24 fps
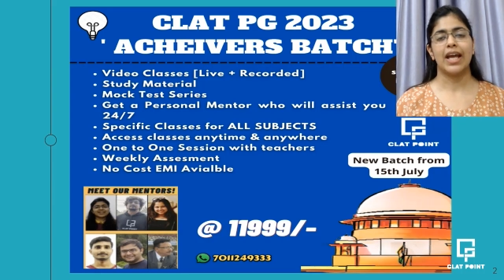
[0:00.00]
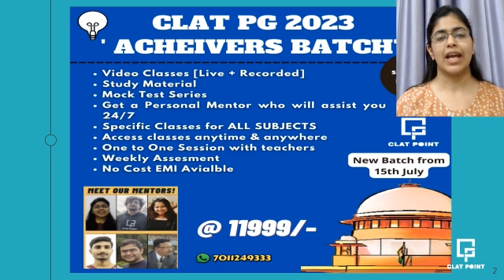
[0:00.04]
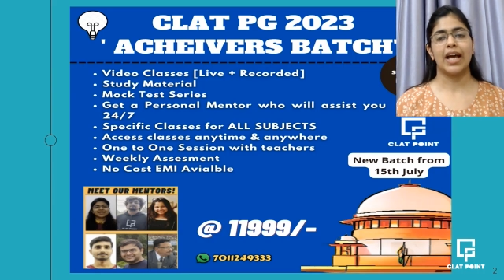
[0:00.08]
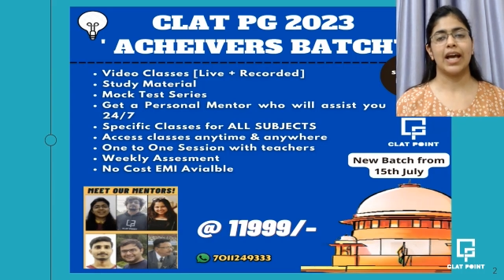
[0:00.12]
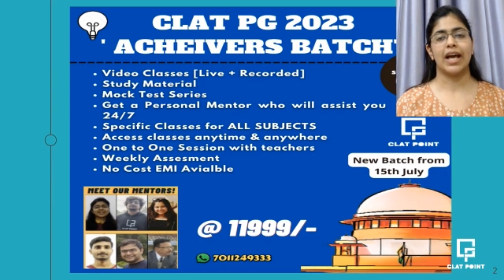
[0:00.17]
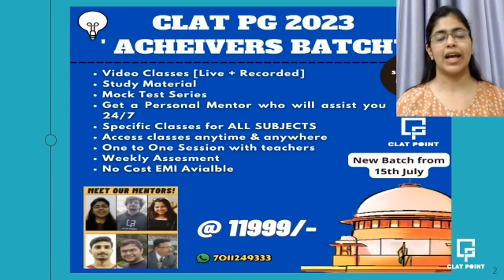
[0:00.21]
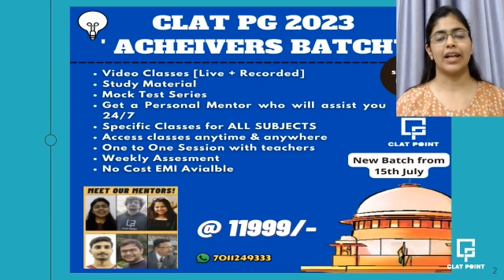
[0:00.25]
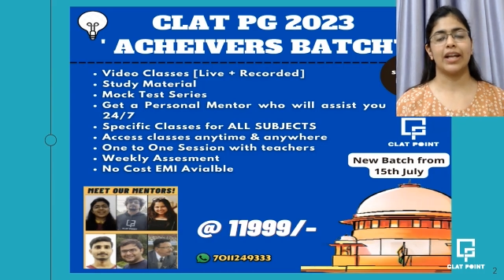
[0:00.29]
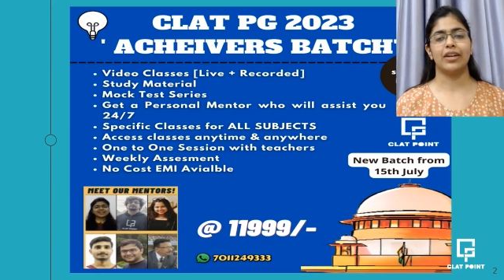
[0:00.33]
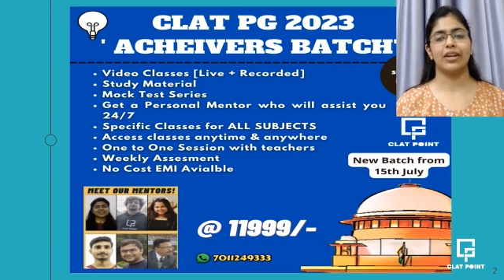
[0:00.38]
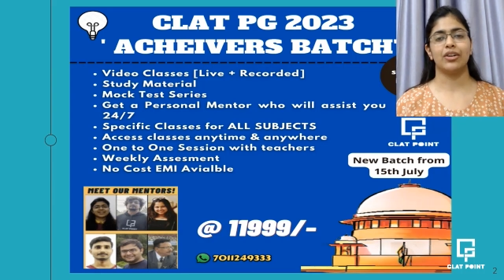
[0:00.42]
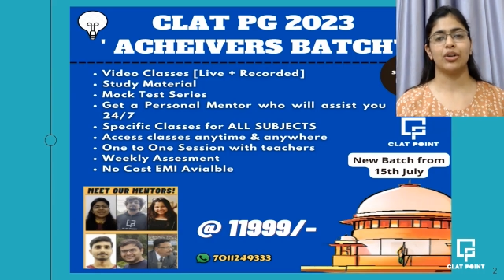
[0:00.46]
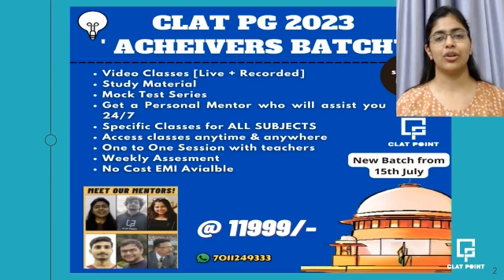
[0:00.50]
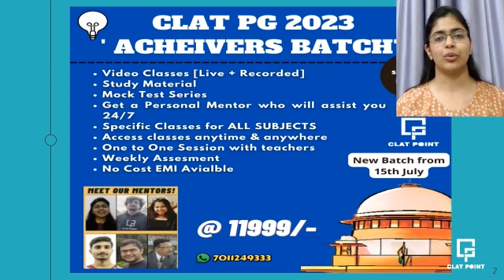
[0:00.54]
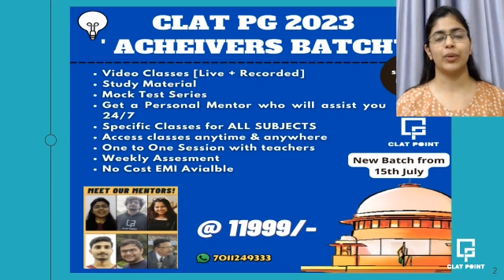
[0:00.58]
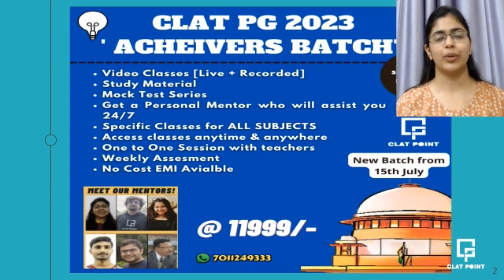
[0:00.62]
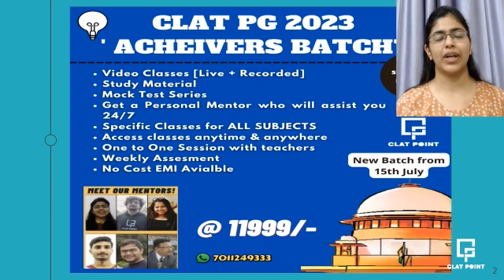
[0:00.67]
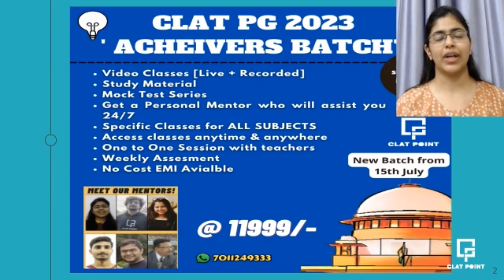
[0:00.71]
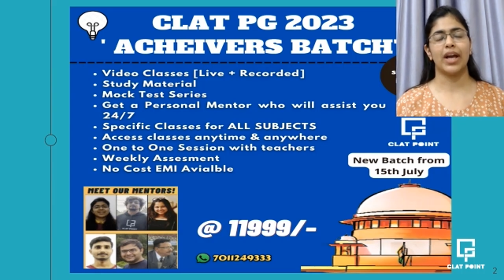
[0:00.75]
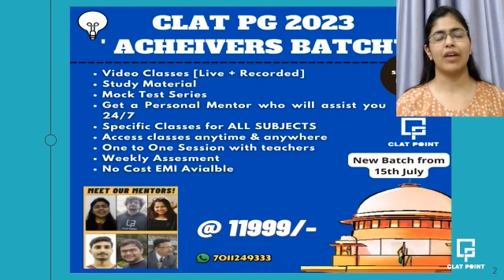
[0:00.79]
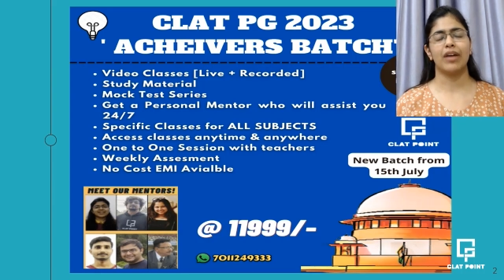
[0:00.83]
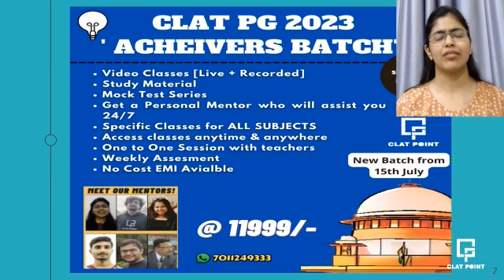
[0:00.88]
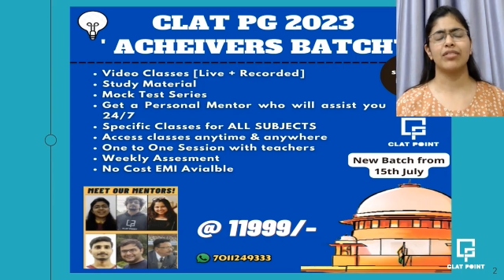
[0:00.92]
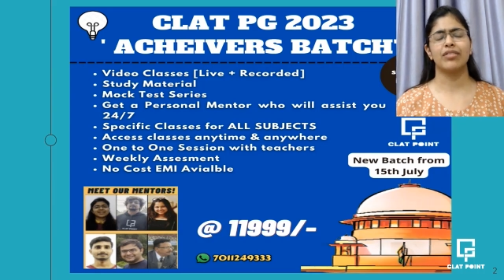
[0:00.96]
and
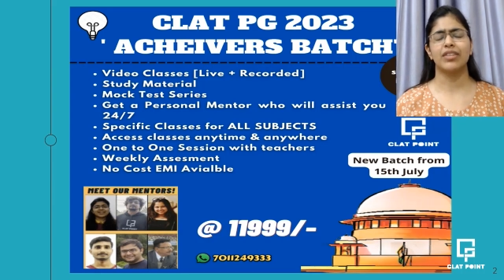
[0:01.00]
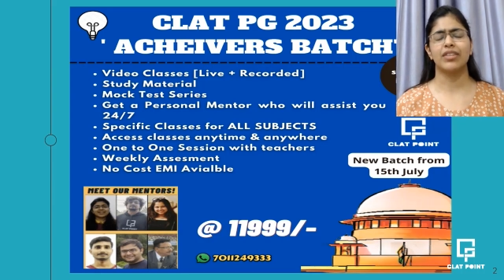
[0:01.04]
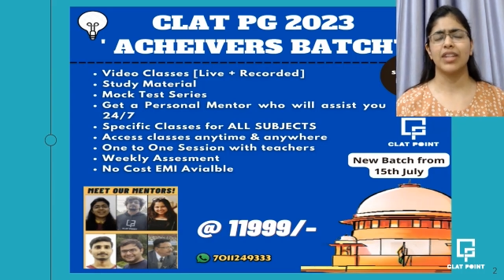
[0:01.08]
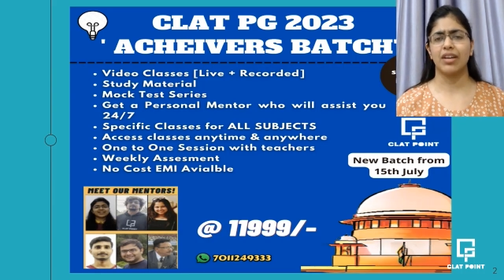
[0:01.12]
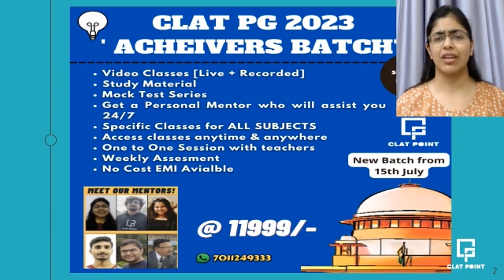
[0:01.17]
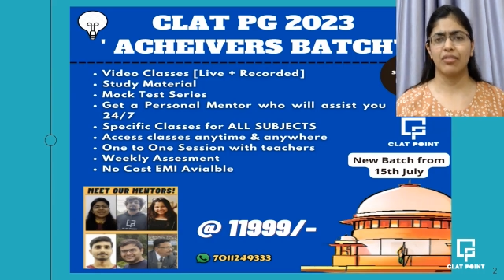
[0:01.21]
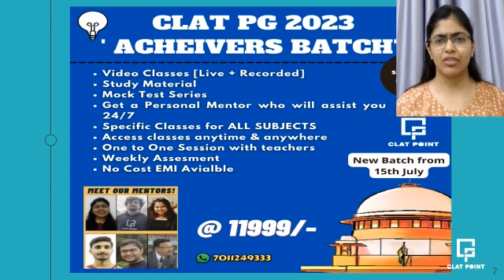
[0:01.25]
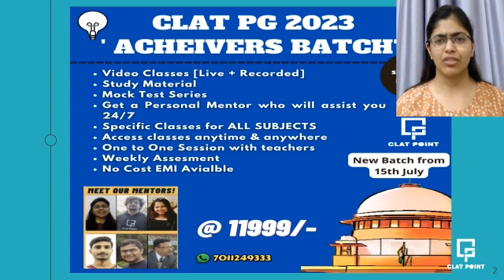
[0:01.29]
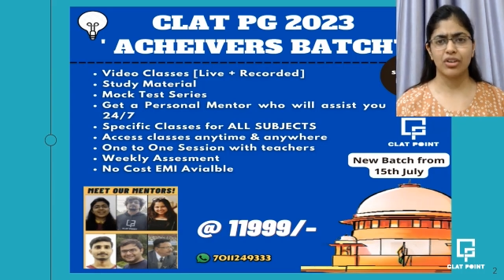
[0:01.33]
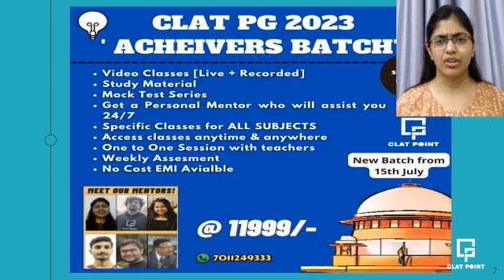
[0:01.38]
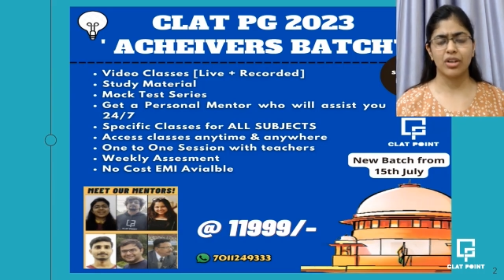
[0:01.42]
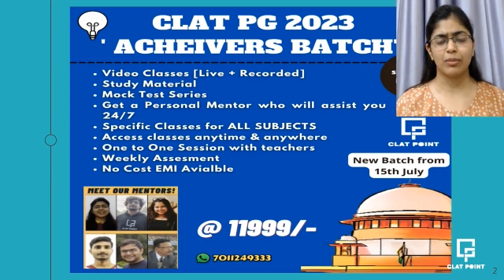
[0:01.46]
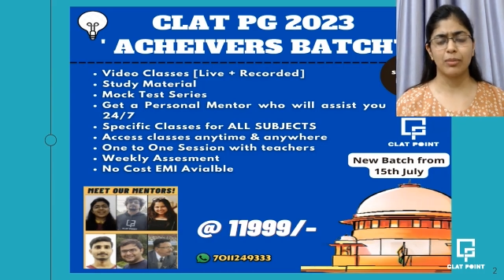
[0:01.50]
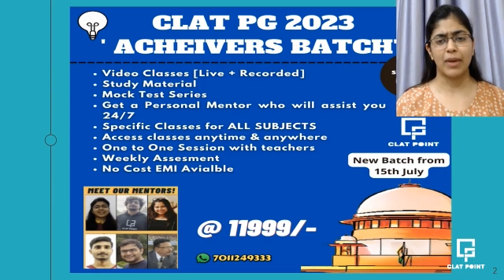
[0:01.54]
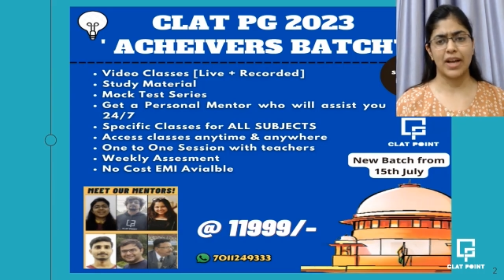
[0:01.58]
we have several